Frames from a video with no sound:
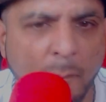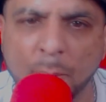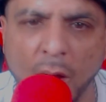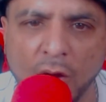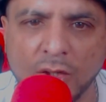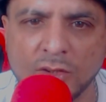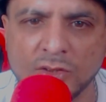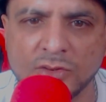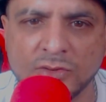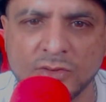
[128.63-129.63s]

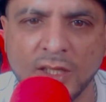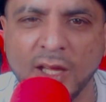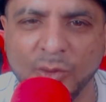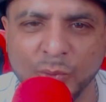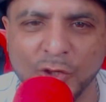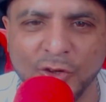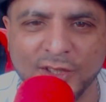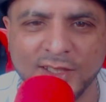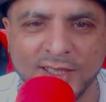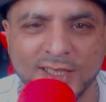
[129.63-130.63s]
Bong! And we
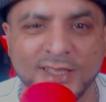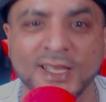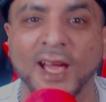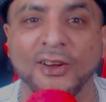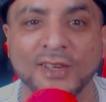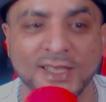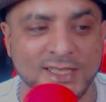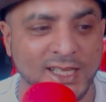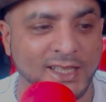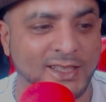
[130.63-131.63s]
ordered it. Now, let's
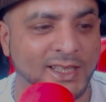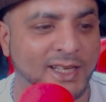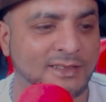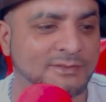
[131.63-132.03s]
take a look at it.